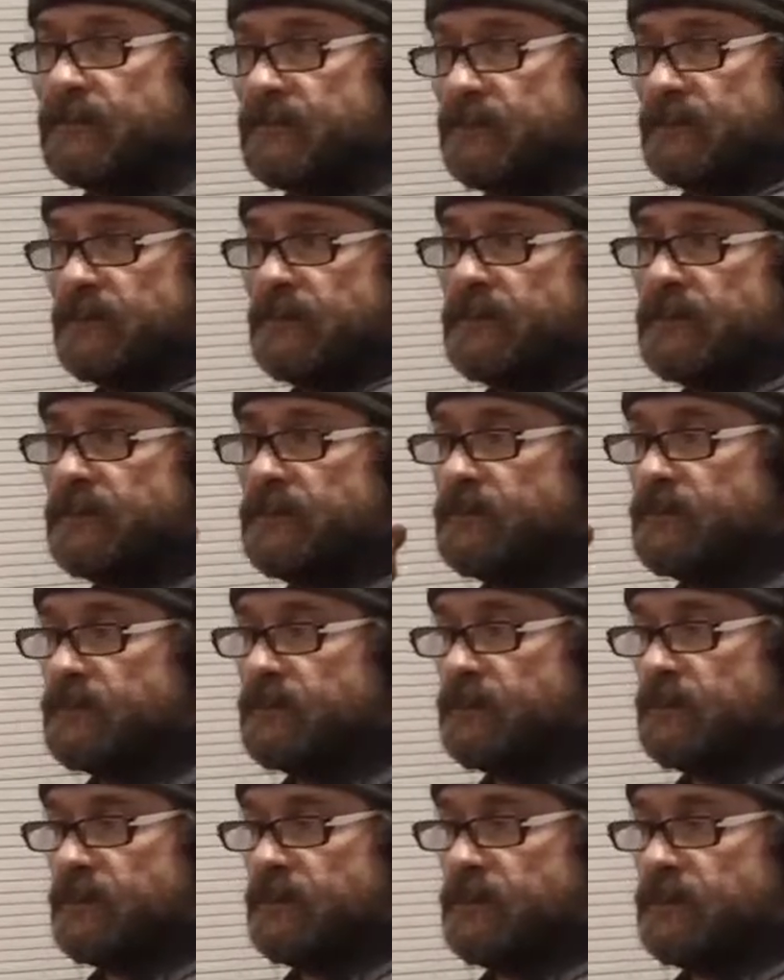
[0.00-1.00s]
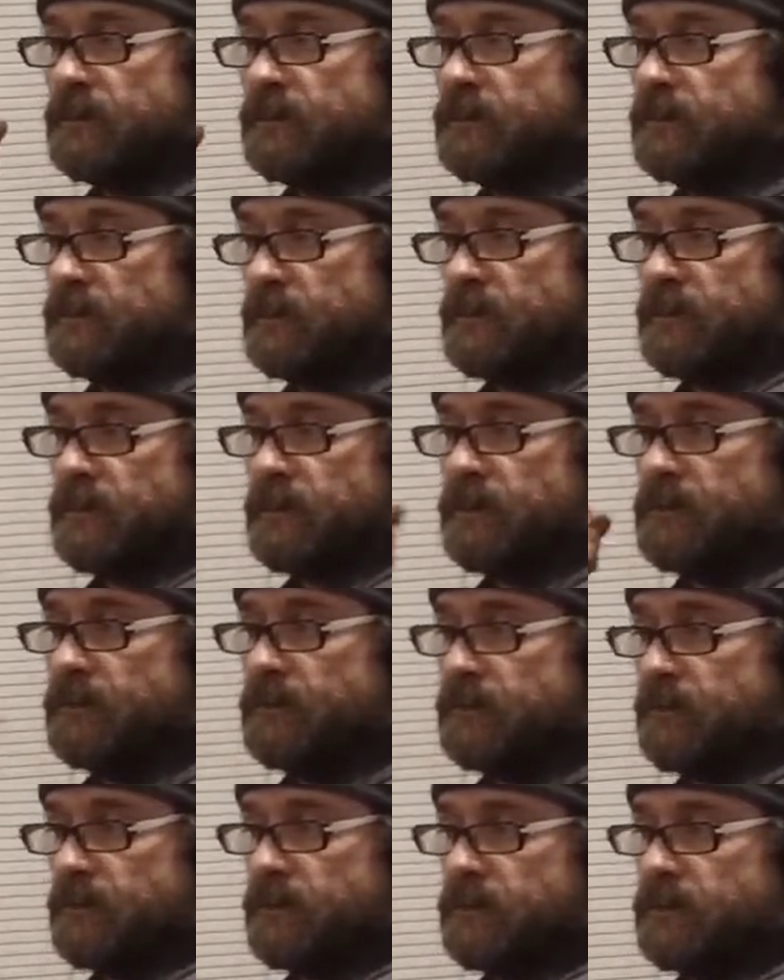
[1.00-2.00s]

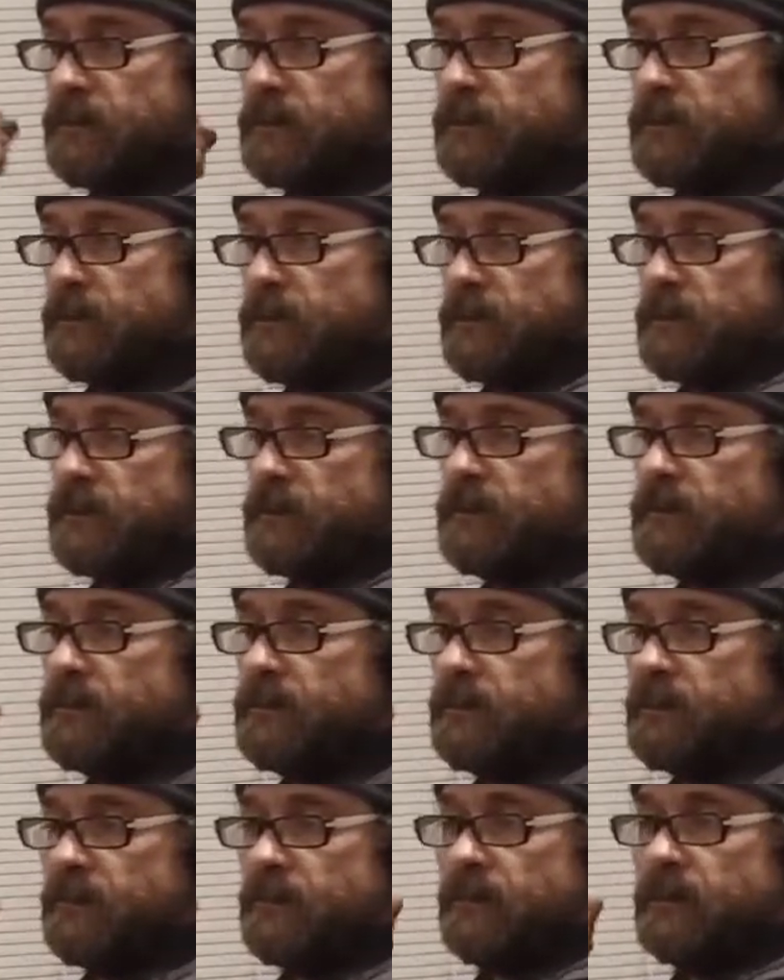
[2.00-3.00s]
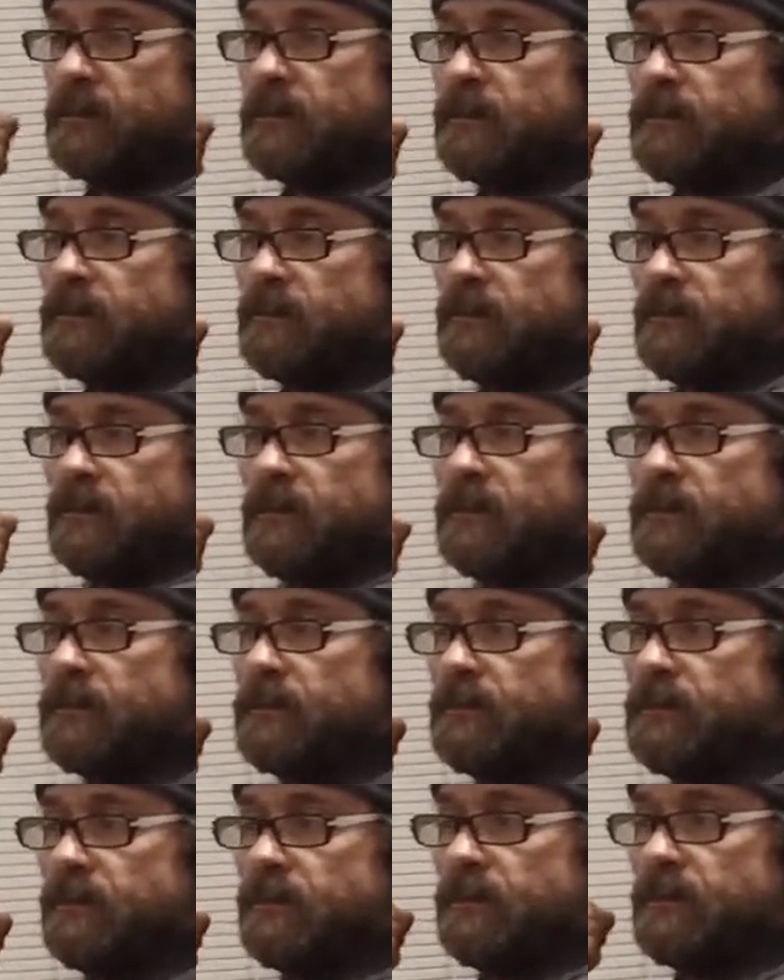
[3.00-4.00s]

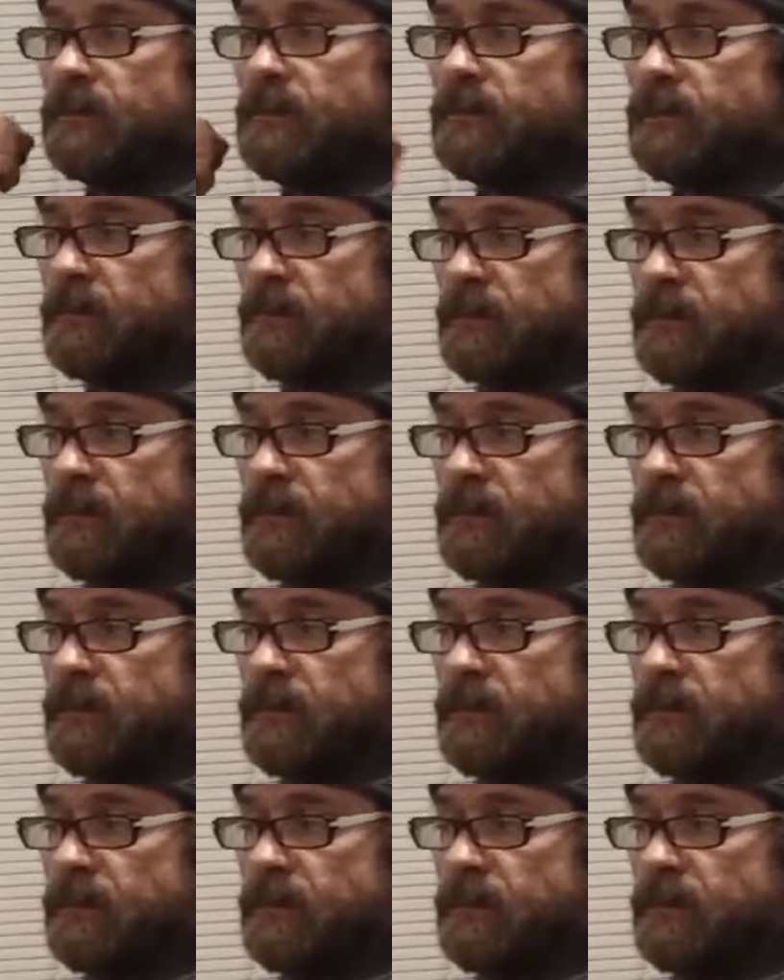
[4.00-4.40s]
Nobody speaks.